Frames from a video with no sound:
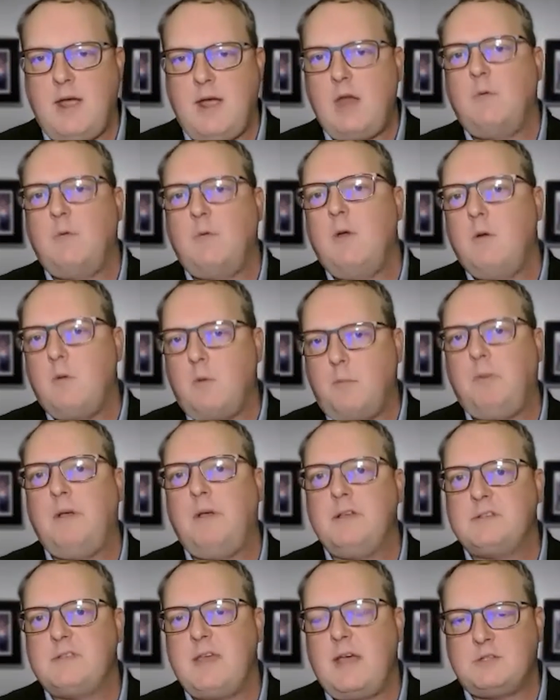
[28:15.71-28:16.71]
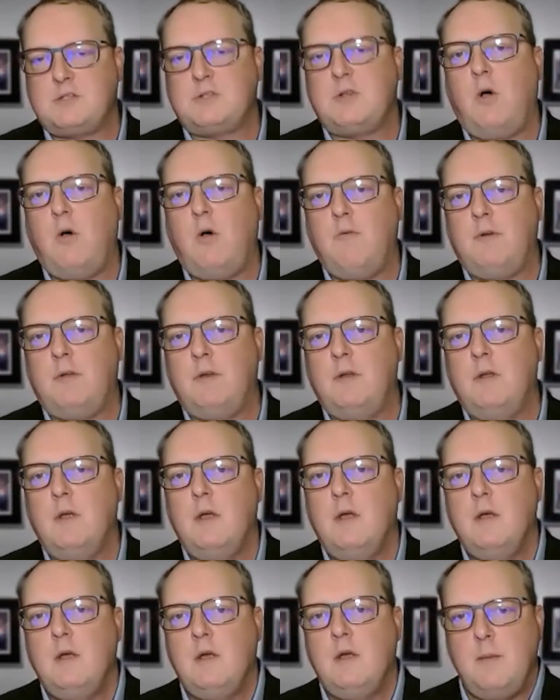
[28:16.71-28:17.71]
How do we replace that solvent
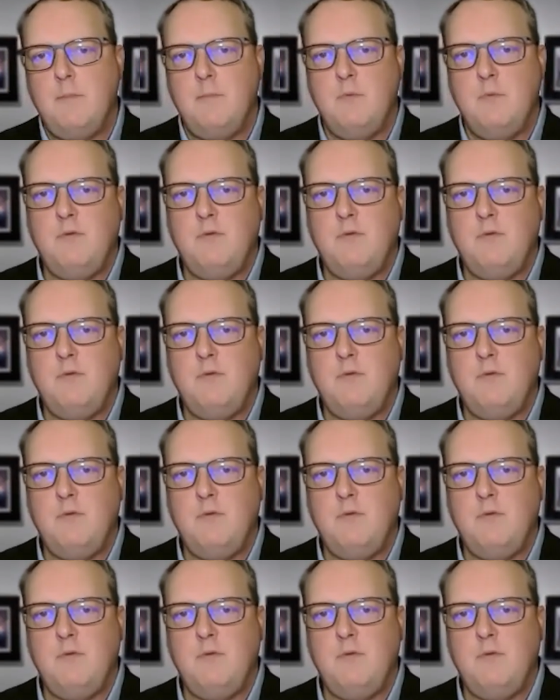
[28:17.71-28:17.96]
and